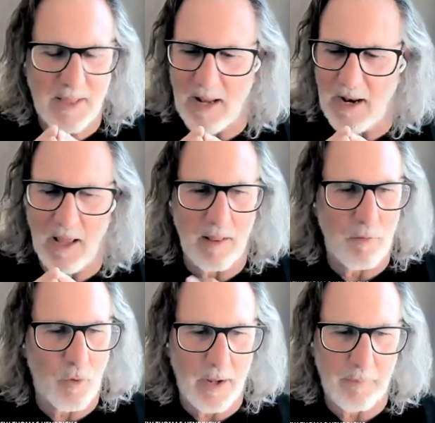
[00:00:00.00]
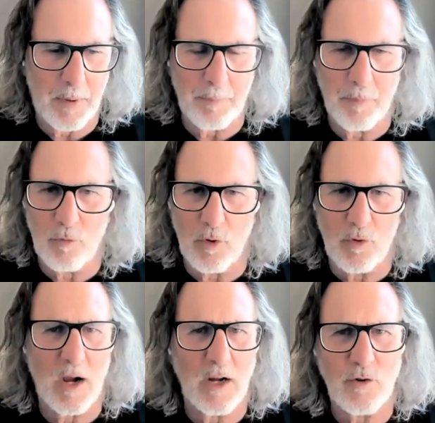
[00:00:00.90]
just pathetic. And the way people
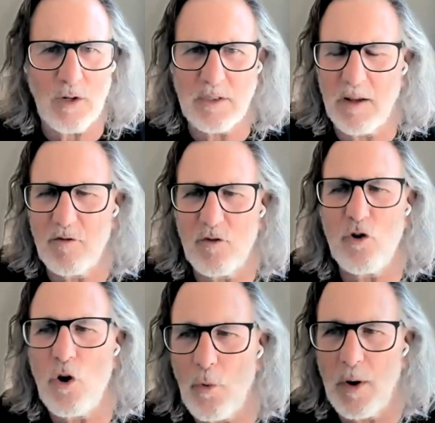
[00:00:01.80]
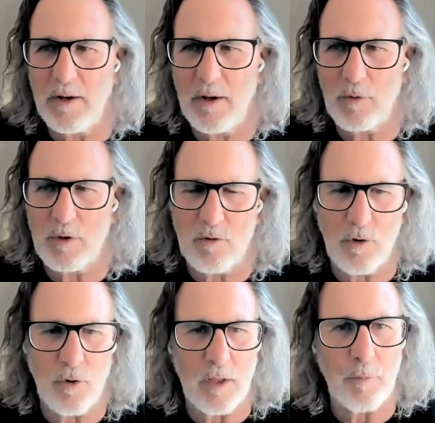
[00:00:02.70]
wrote contracts, they have no idea what
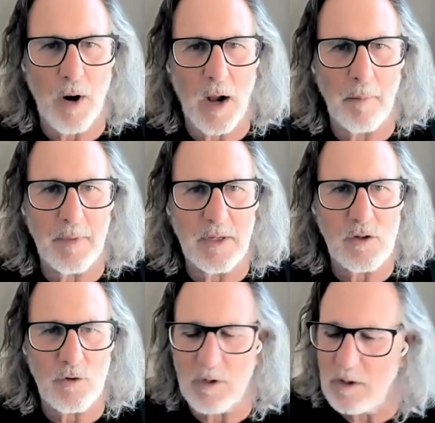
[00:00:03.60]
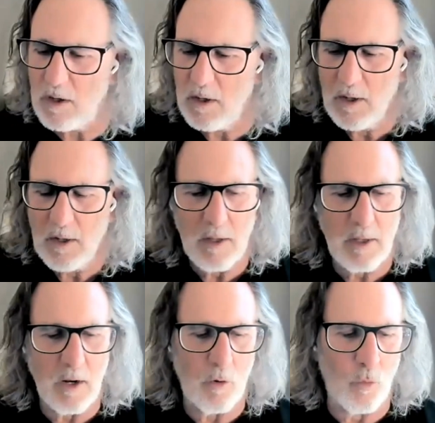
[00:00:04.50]
they're doing. And the problem is you're at,
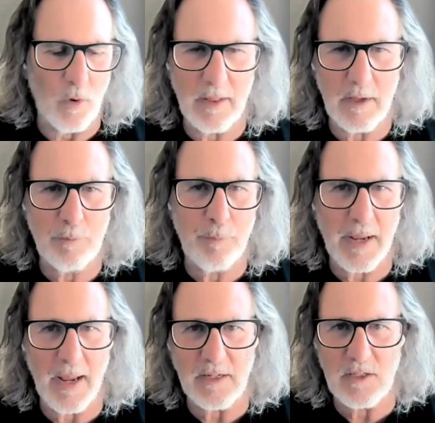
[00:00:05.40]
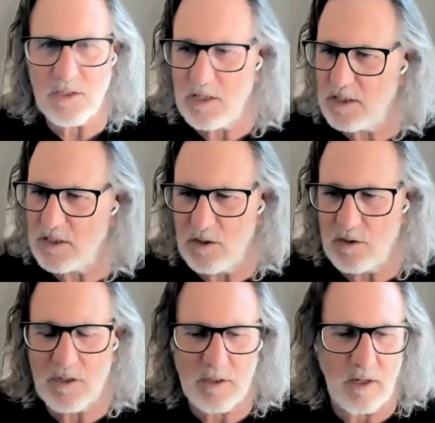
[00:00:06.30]
one of these big agencies
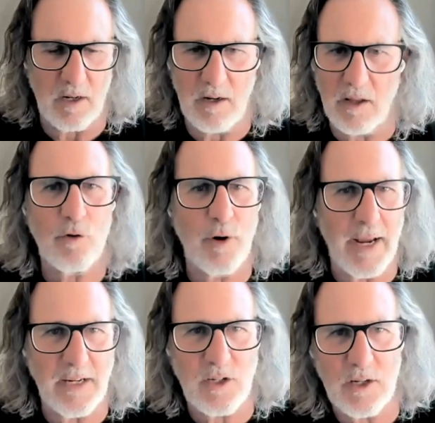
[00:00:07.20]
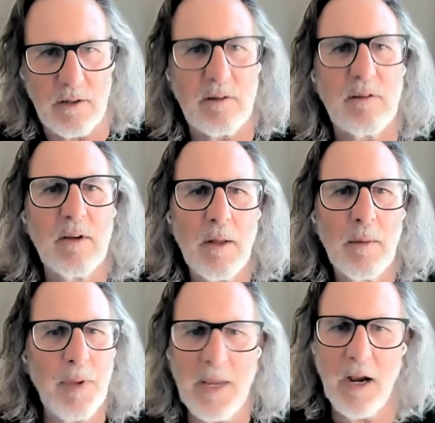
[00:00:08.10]
and you're just another agent.
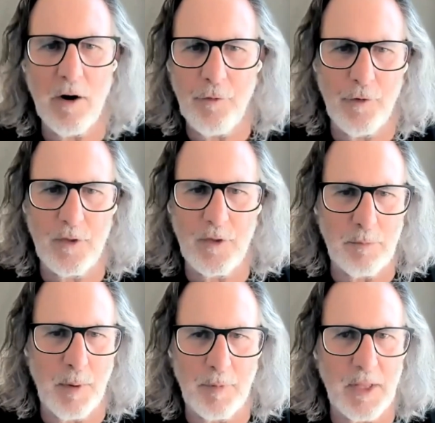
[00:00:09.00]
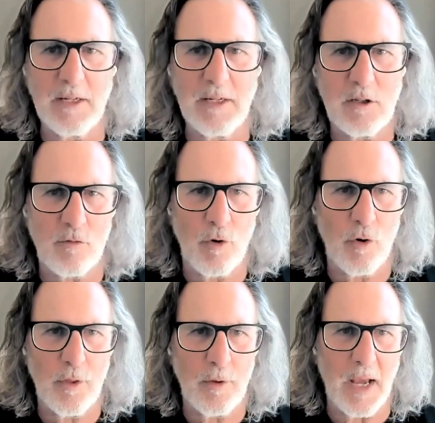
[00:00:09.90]
Be careful of these people. They just
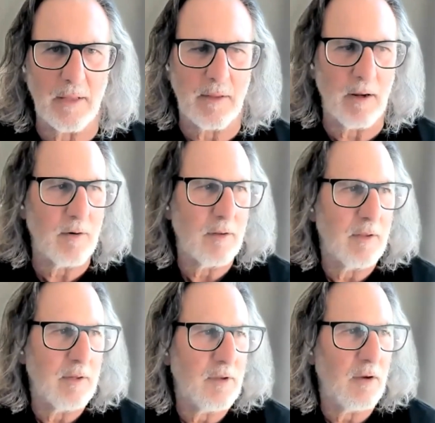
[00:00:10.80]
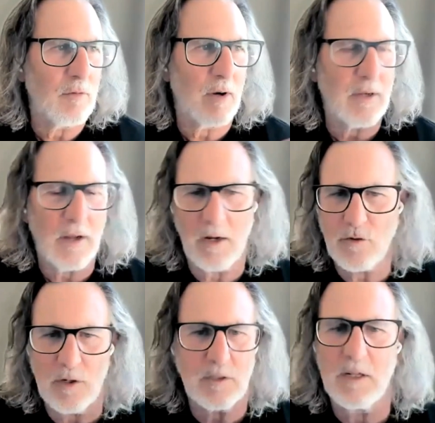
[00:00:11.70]
throw them out there and they say write
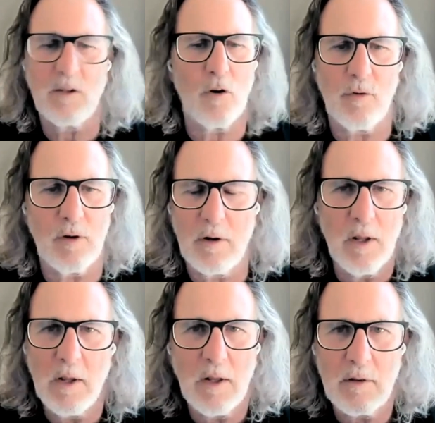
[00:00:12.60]
contracts. They don't